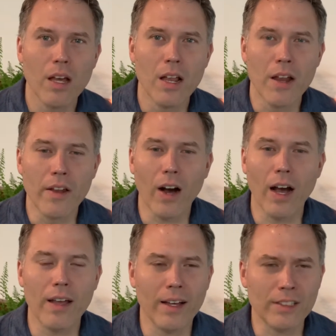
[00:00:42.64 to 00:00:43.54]
Now
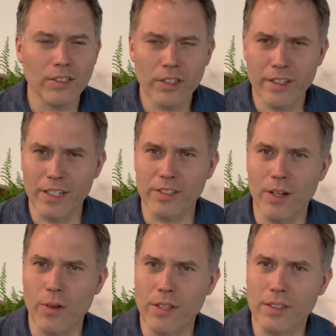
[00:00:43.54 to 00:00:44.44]
I started yesterday
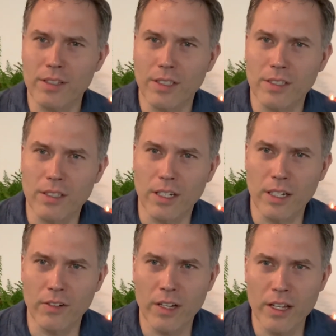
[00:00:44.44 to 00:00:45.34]
with this
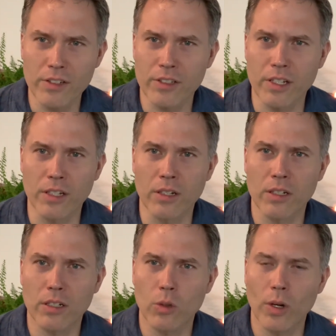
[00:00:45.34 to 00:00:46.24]
interesting
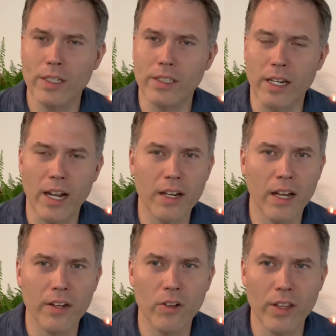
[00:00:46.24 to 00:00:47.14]
question. I
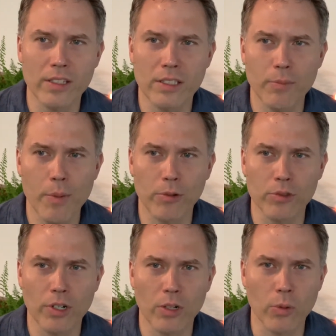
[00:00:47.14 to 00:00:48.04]
know that some people
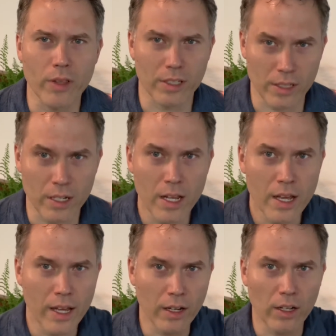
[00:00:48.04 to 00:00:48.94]
struggled with this, and
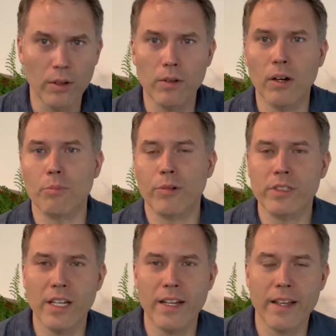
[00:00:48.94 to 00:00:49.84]
I'll
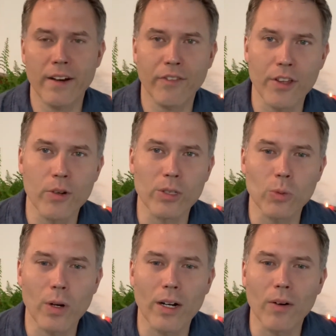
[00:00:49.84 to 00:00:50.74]
present it here for you as
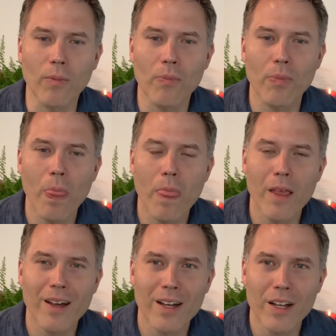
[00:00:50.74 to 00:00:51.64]
well.
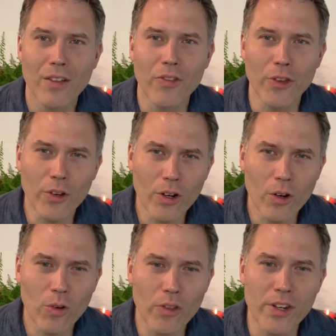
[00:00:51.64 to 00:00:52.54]
Do you
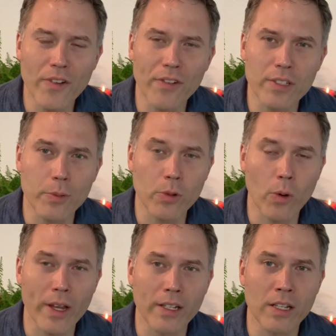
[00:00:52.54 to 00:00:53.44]
know the difference
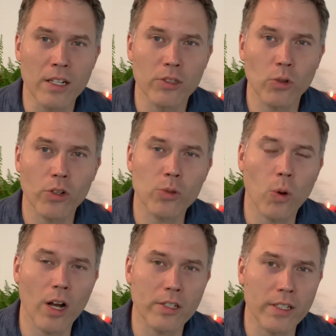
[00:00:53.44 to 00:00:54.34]
between George
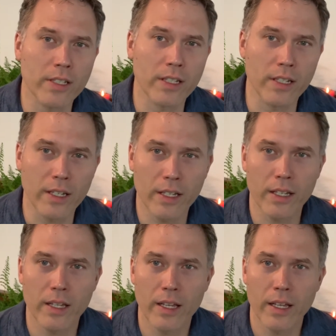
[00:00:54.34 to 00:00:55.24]
Washington
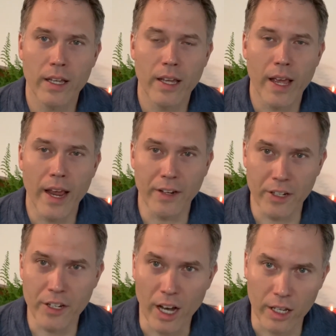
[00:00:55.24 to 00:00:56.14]
and a
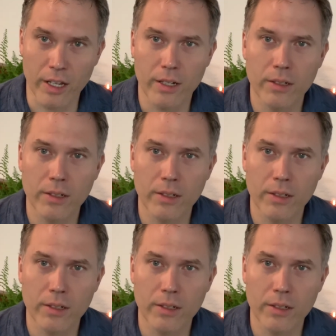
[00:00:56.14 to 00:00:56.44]
duck?